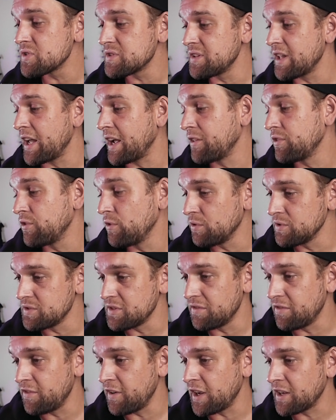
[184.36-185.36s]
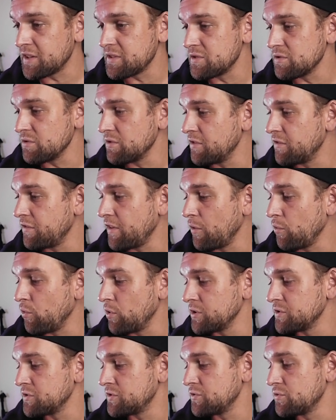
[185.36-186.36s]
stack those effects. So if I
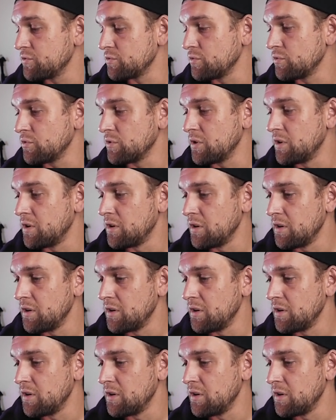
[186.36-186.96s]
want to